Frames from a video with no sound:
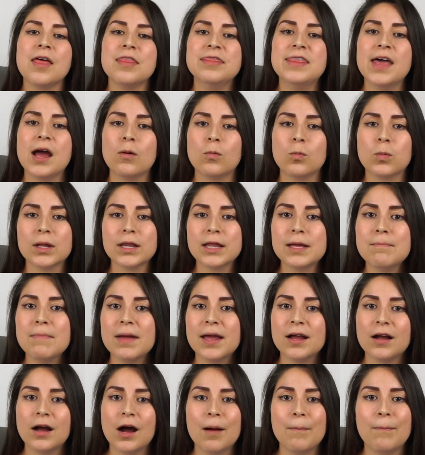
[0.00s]
that really
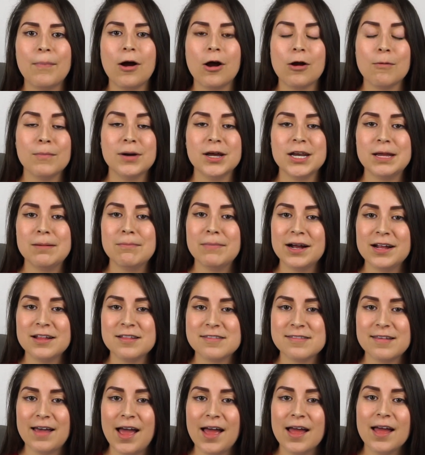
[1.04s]
make up our money
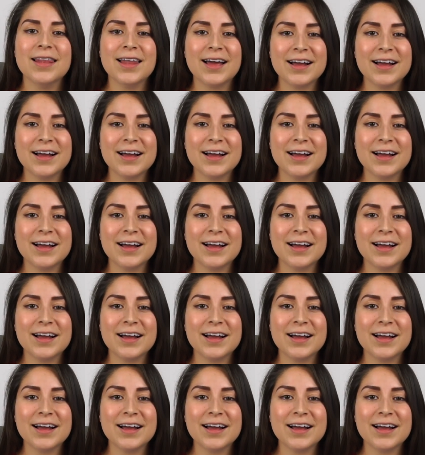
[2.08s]
mindset.